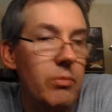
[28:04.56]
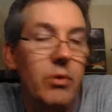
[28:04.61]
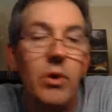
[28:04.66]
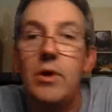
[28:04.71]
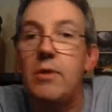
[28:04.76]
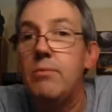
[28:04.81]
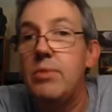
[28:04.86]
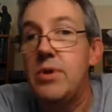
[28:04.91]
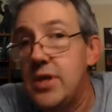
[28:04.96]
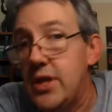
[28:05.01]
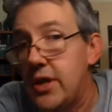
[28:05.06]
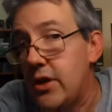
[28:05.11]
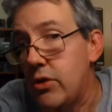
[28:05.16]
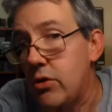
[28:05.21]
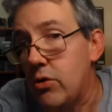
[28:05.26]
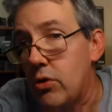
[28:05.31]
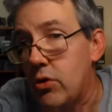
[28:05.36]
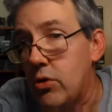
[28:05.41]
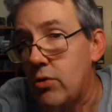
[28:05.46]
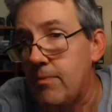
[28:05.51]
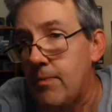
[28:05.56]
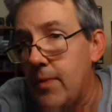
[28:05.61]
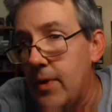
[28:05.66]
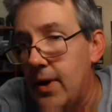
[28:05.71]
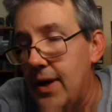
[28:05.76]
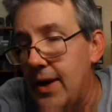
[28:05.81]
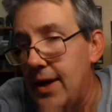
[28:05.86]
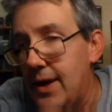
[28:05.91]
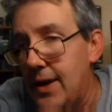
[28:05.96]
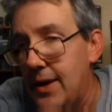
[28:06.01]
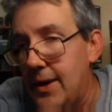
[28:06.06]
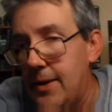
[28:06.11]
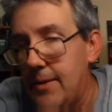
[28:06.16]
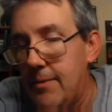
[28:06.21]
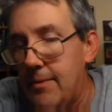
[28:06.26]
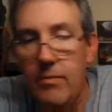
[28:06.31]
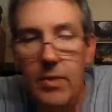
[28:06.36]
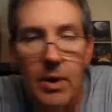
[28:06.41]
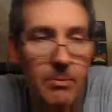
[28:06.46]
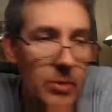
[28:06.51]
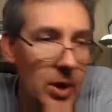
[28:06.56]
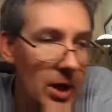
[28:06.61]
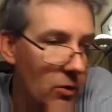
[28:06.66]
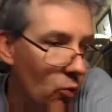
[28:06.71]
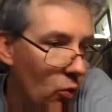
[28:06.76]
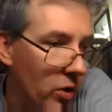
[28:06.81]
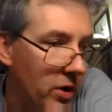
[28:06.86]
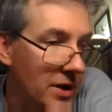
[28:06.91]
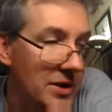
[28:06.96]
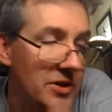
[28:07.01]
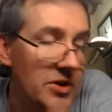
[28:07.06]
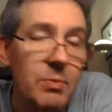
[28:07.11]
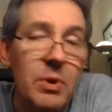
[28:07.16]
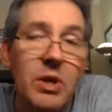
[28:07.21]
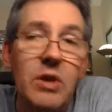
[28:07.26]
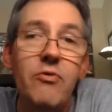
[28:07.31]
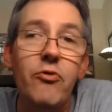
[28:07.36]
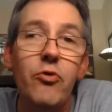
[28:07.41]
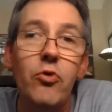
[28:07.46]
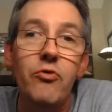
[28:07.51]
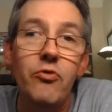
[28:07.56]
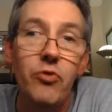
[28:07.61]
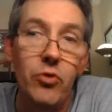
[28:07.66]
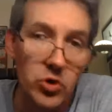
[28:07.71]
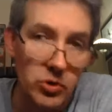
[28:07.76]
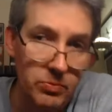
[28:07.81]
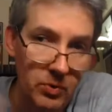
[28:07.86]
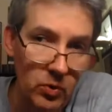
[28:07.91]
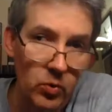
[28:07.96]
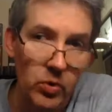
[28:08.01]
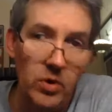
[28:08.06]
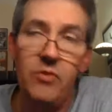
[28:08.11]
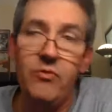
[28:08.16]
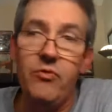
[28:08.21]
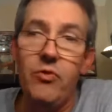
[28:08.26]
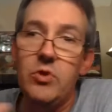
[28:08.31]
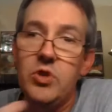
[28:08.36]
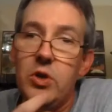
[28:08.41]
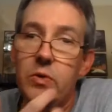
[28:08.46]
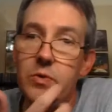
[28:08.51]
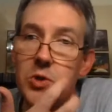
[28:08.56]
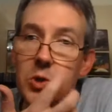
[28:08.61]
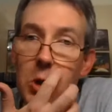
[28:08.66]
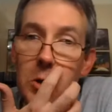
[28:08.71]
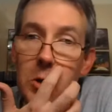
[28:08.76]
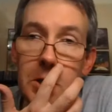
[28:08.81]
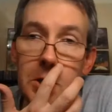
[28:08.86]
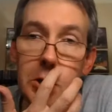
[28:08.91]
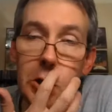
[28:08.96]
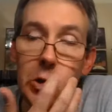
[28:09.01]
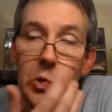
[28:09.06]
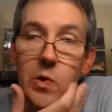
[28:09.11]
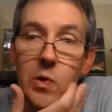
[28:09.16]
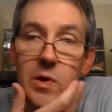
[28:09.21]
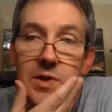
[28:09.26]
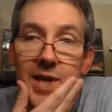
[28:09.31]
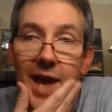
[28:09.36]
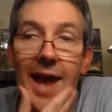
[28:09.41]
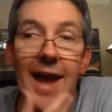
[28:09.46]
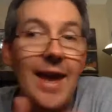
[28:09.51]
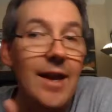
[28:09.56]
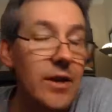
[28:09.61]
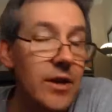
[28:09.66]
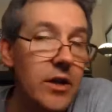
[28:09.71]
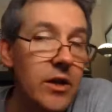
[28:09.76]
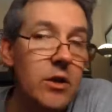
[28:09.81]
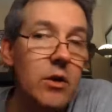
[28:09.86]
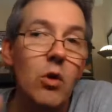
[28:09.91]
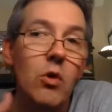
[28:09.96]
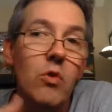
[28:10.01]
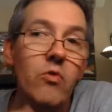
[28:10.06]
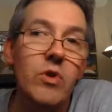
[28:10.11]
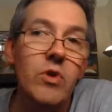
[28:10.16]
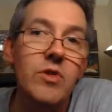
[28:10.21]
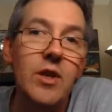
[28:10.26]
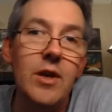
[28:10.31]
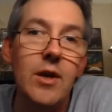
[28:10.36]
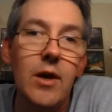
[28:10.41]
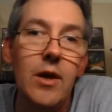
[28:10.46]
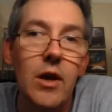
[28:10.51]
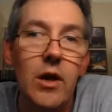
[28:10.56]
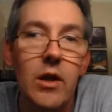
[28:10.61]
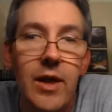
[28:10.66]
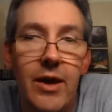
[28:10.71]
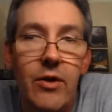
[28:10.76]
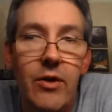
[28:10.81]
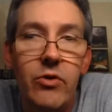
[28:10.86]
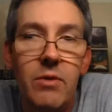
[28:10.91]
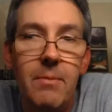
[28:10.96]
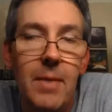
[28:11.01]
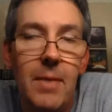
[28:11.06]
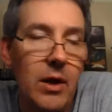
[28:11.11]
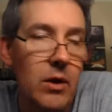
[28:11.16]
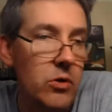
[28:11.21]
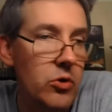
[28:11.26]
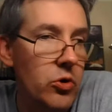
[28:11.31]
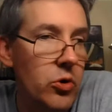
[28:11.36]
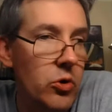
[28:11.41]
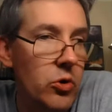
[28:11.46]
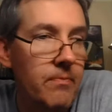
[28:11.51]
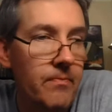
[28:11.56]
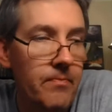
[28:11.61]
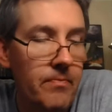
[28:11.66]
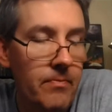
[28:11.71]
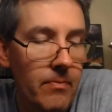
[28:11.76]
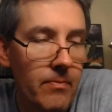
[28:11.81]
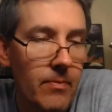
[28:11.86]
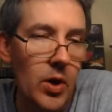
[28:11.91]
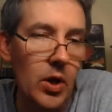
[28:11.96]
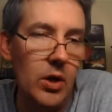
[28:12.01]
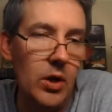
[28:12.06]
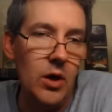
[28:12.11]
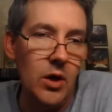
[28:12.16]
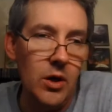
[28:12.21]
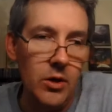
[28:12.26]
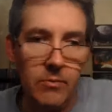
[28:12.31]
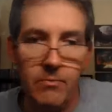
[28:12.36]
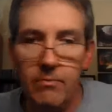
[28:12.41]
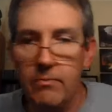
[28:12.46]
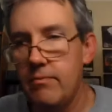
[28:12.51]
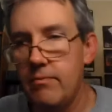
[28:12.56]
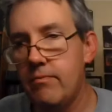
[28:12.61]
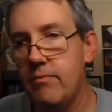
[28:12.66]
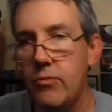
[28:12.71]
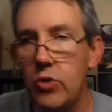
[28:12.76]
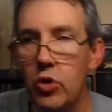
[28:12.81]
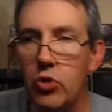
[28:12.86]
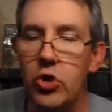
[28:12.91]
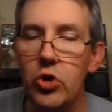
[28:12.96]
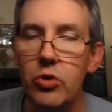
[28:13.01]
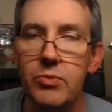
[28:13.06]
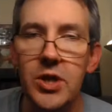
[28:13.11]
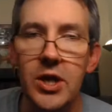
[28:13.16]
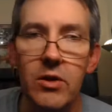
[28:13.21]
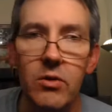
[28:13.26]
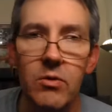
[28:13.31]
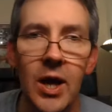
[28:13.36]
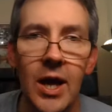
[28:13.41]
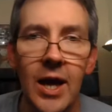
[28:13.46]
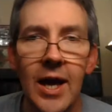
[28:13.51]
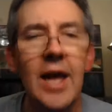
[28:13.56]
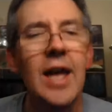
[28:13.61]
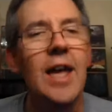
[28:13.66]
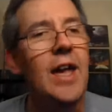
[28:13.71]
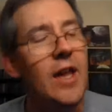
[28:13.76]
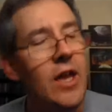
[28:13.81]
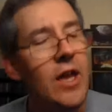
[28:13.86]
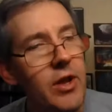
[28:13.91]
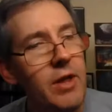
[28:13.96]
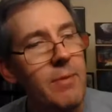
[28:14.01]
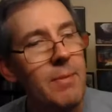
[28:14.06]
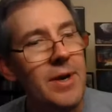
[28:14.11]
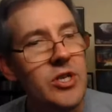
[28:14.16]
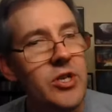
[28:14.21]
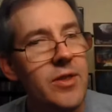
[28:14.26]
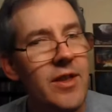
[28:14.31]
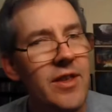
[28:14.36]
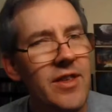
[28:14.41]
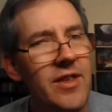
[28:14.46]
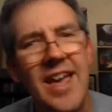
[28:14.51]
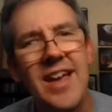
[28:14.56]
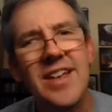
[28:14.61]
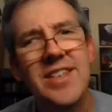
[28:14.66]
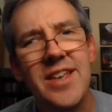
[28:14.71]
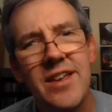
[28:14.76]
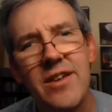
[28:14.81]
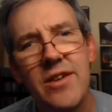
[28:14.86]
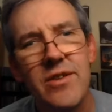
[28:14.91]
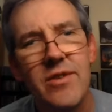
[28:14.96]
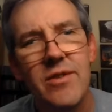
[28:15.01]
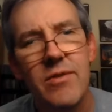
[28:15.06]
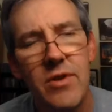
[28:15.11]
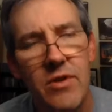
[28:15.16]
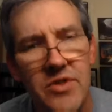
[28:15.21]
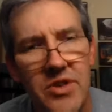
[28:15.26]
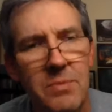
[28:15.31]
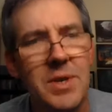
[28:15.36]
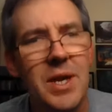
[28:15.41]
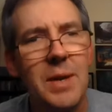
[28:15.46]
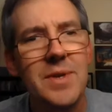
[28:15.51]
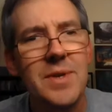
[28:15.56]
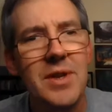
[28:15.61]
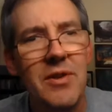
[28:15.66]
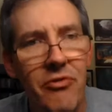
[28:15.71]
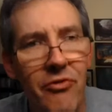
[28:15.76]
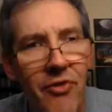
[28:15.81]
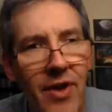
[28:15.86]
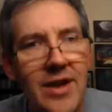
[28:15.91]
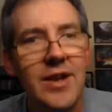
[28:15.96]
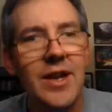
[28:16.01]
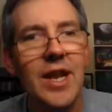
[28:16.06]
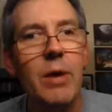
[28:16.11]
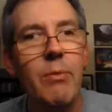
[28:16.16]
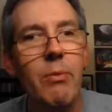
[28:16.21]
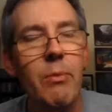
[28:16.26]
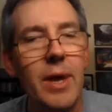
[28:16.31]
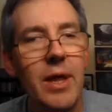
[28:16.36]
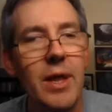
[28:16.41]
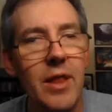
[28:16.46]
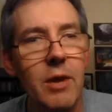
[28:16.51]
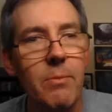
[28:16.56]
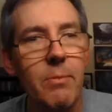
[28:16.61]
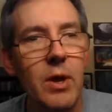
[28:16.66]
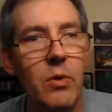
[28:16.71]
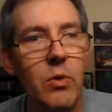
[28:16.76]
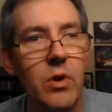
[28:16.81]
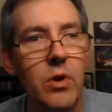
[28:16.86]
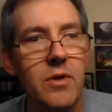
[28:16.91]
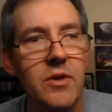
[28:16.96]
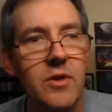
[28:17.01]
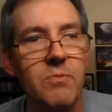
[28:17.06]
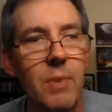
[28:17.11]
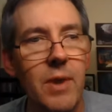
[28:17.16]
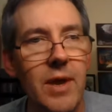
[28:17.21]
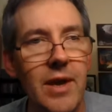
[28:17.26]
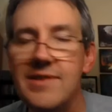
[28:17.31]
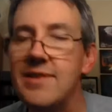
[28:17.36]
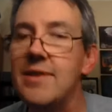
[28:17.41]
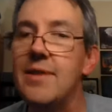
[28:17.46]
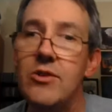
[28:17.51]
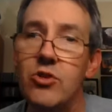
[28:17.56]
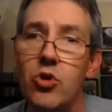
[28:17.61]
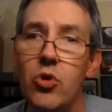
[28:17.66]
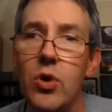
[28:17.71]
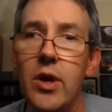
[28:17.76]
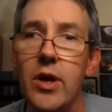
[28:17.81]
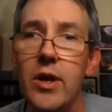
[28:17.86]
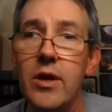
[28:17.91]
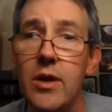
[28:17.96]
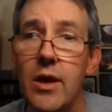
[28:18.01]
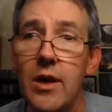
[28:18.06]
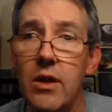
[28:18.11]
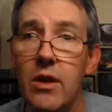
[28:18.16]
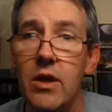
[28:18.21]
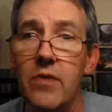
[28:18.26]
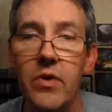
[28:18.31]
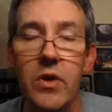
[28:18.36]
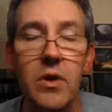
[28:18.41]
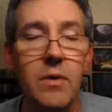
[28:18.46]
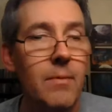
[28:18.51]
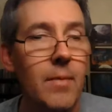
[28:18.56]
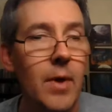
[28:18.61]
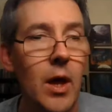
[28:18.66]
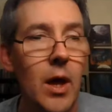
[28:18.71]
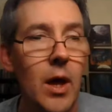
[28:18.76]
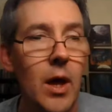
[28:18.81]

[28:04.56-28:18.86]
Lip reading: up. In particular, I'm not wanting to speak for folks, but one of the folks I was talking to was Andy over at the Cloudy Milder YouTube channel. You know, he mentioned that, yeah, it's like, you know, sometimes I find an album I like by one of these bands, and that's great, I love it,